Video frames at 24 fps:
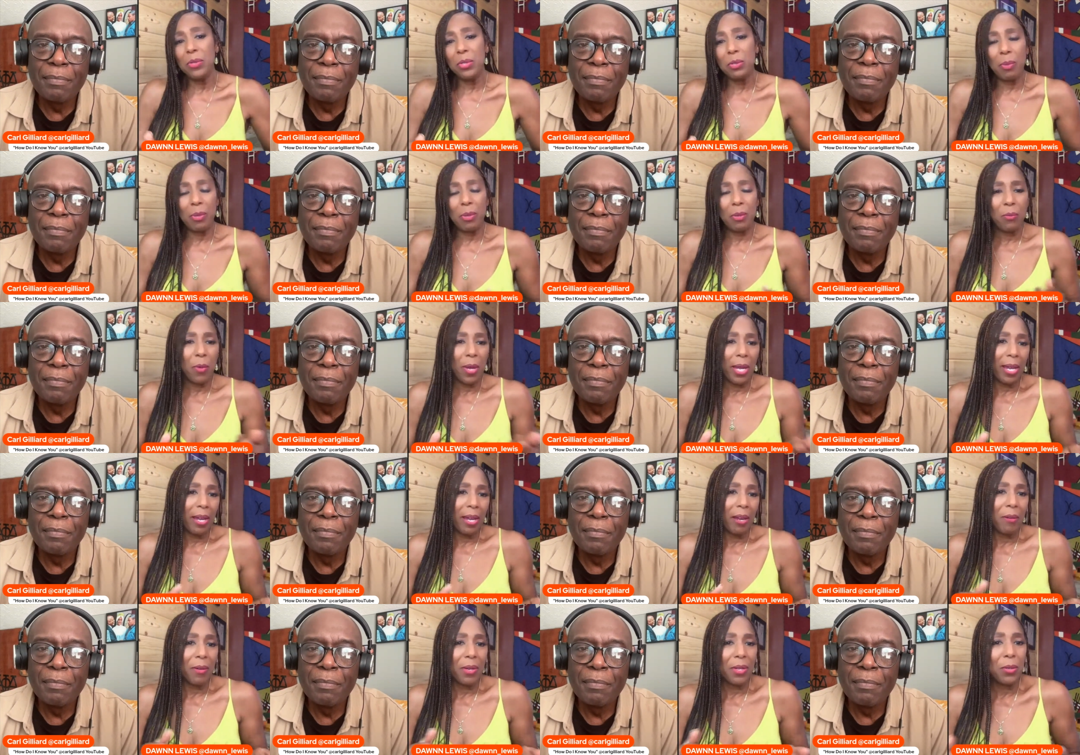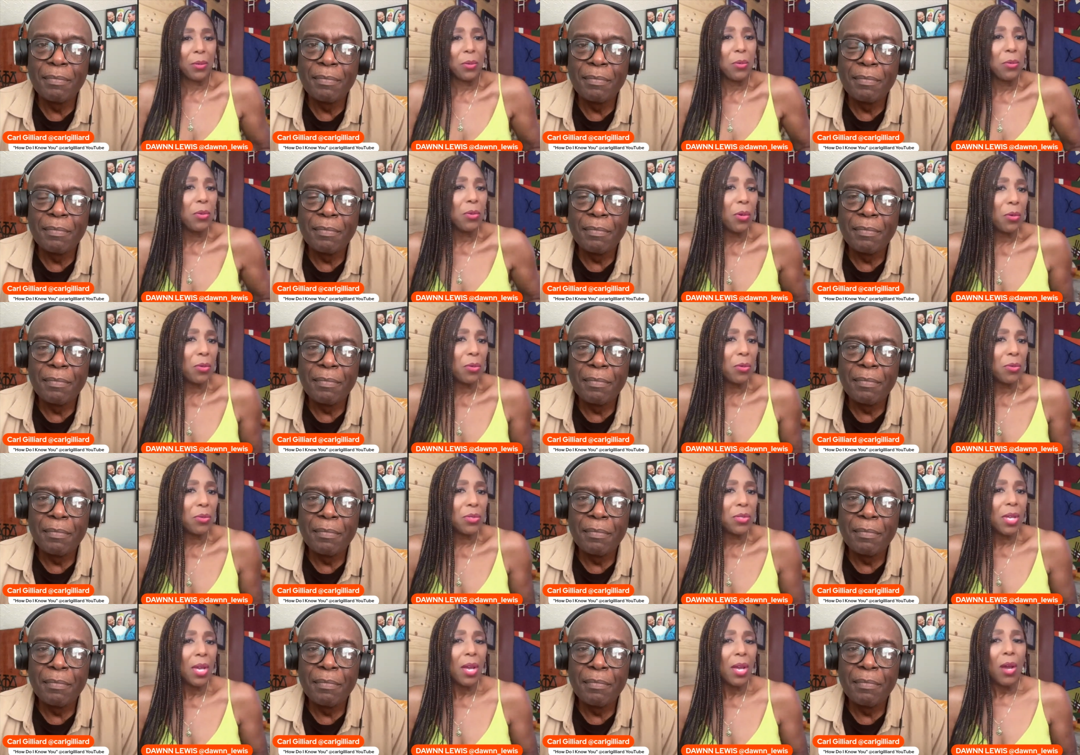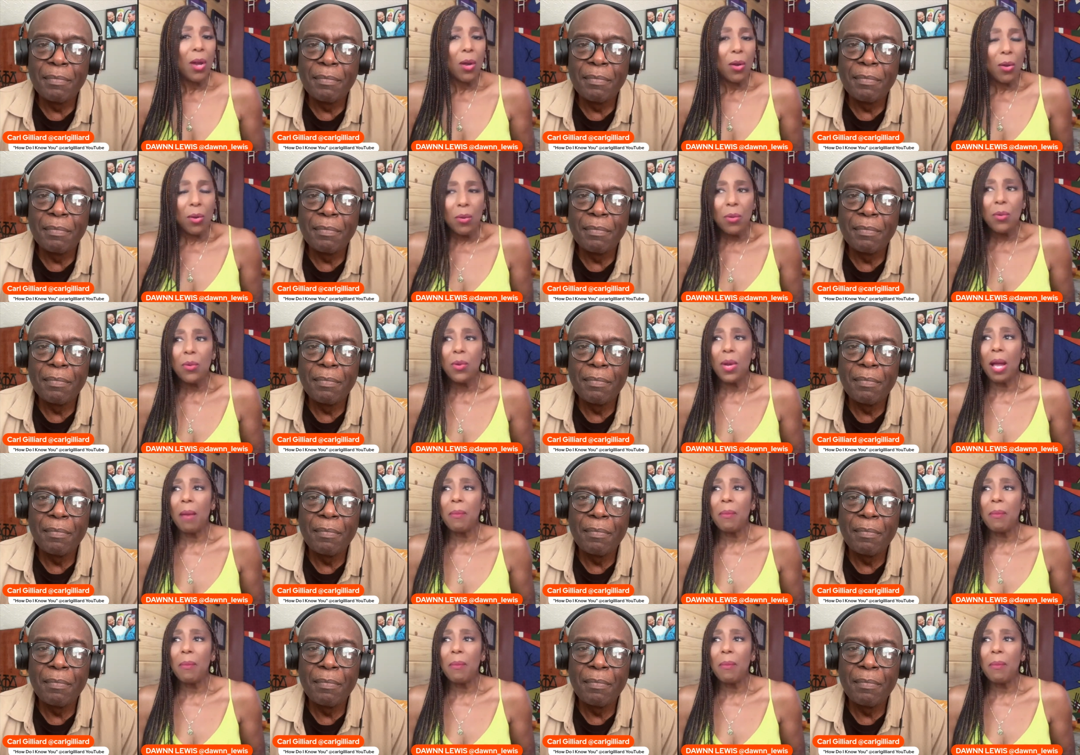Speaker 1: been where and who knows cool.